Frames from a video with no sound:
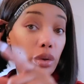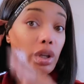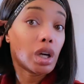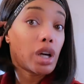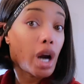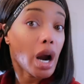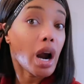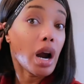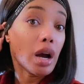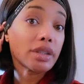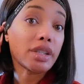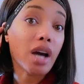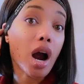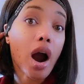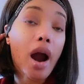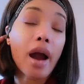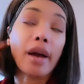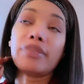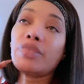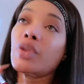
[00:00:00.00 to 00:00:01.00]
the curls
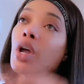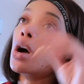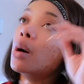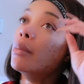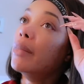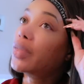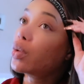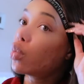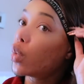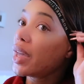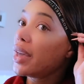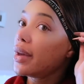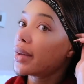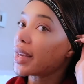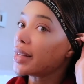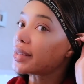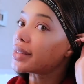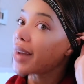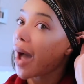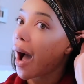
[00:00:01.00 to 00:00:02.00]
are, but the wig
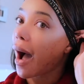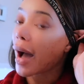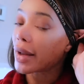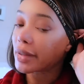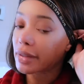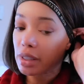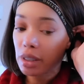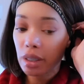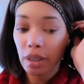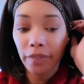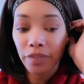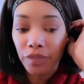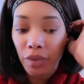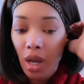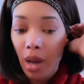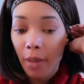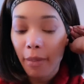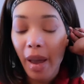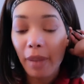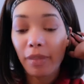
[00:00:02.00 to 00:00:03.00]
is not.
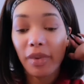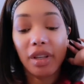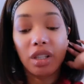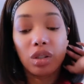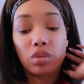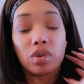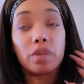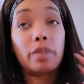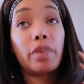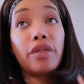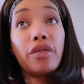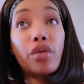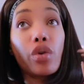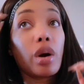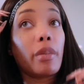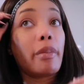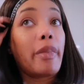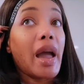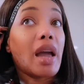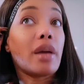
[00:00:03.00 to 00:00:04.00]
Baby, this was
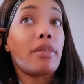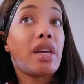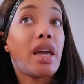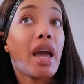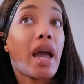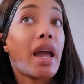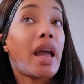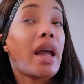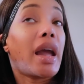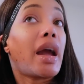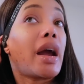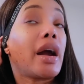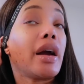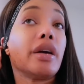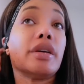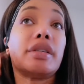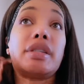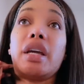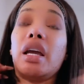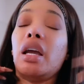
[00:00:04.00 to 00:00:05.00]
before baby
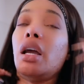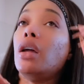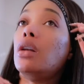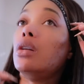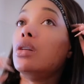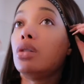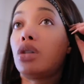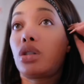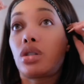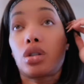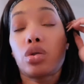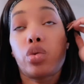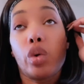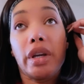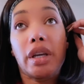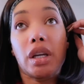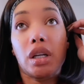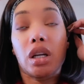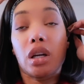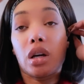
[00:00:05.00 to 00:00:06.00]
hairs and
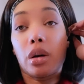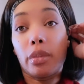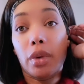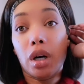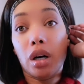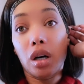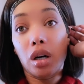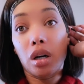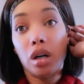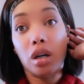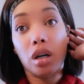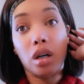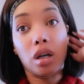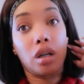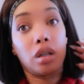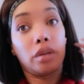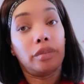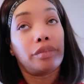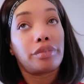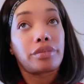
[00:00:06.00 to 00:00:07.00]
tweaking them
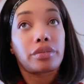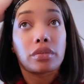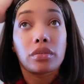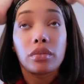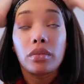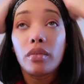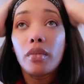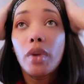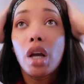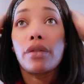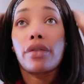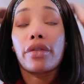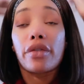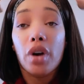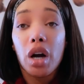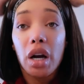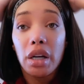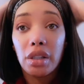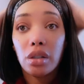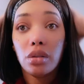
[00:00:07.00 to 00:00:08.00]
uh,
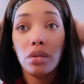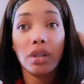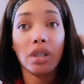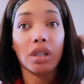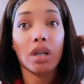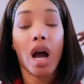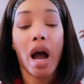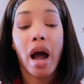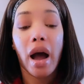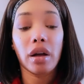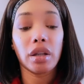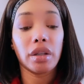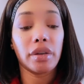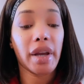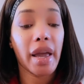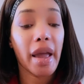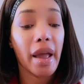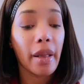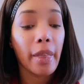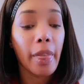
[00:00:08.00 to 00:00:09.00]
frontals and all of
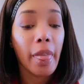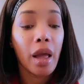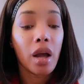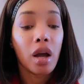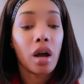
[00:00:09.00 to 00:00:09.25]
that.